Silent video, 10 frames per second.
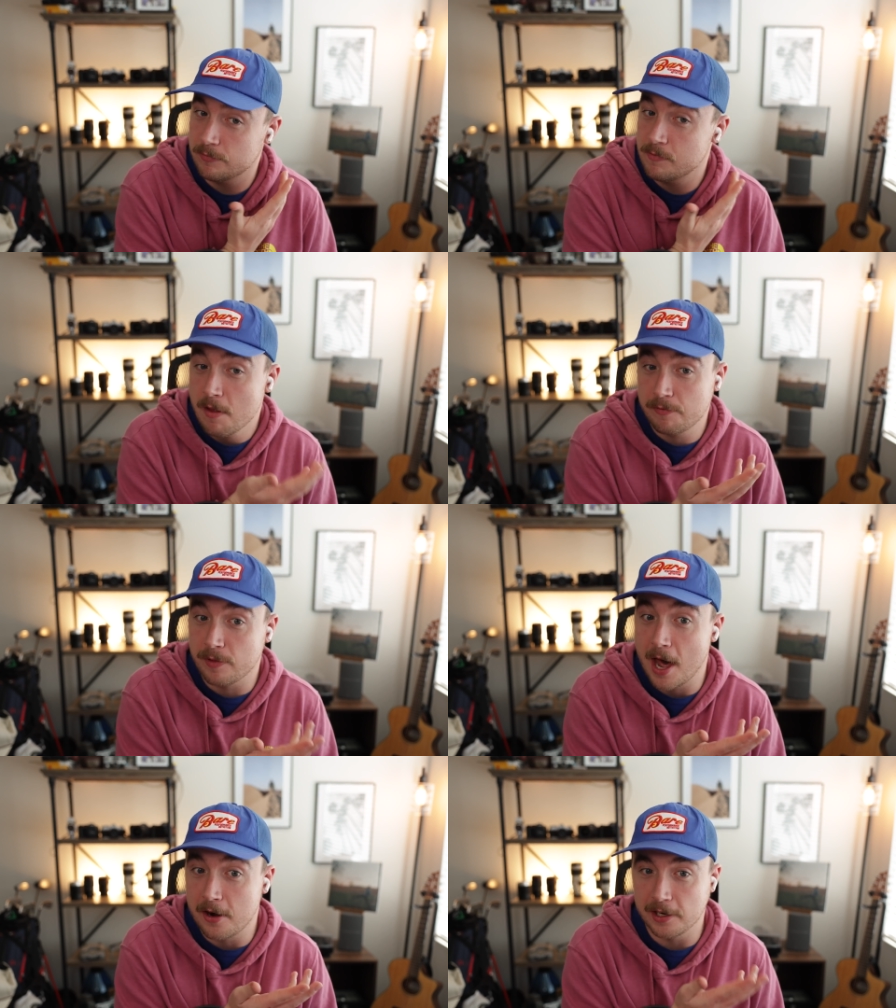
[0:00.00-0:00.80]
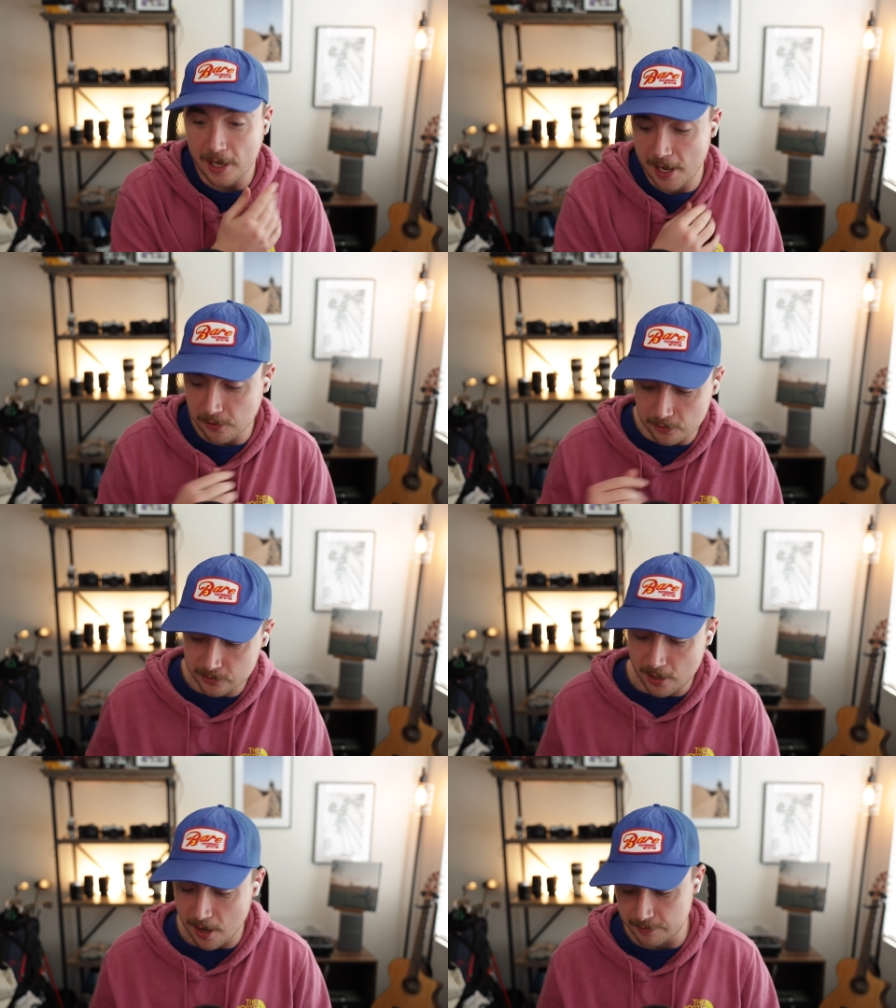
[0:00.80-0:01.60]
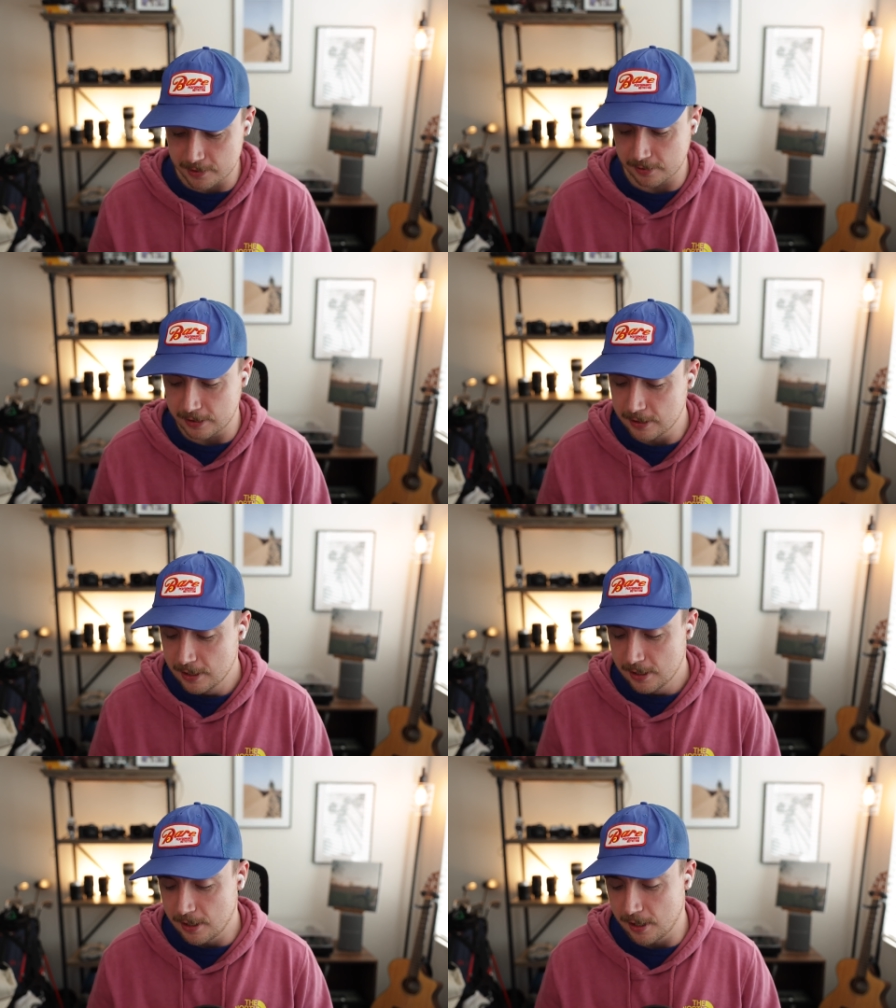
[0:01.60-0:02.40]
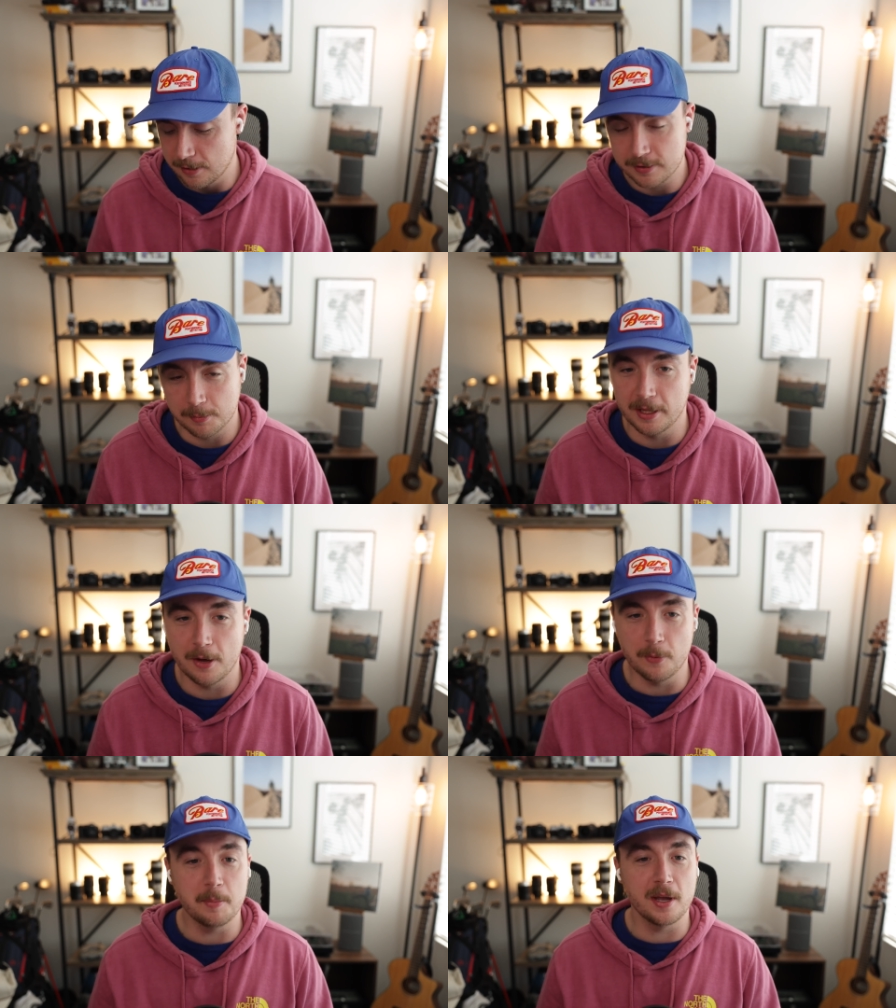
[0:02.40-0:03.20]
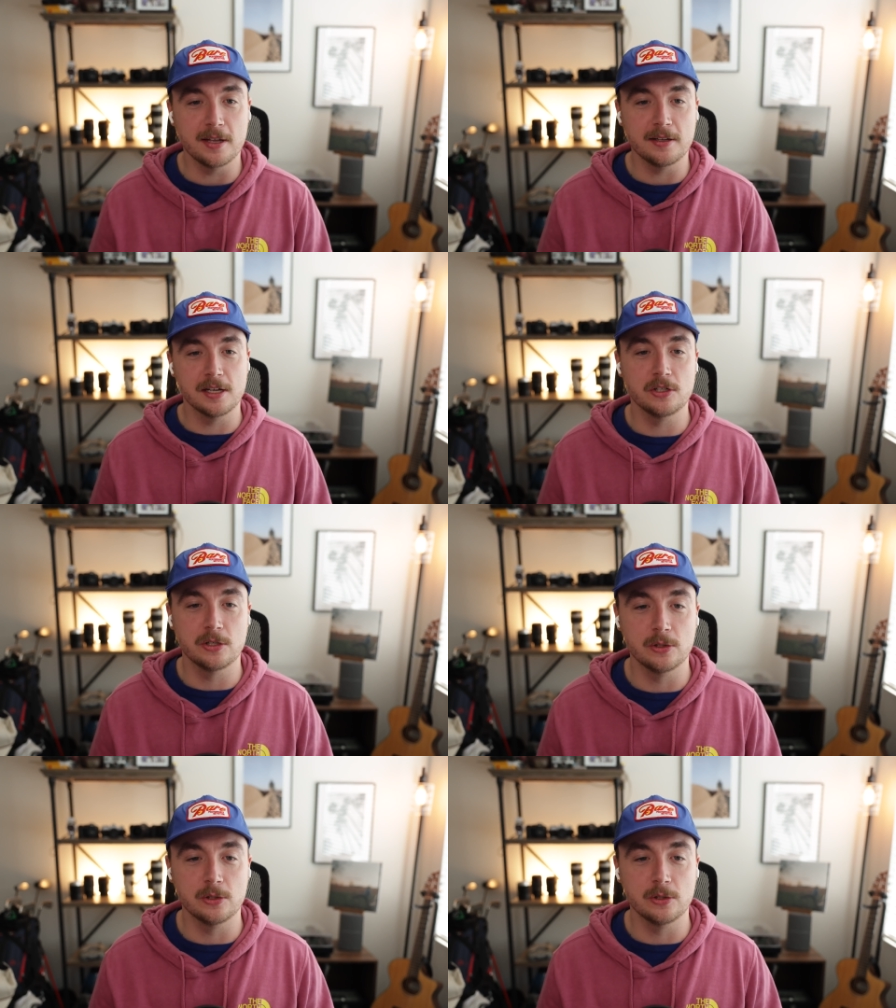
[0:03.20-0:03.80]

flattering angles. Obviously, uh, it's something that we pay attention to.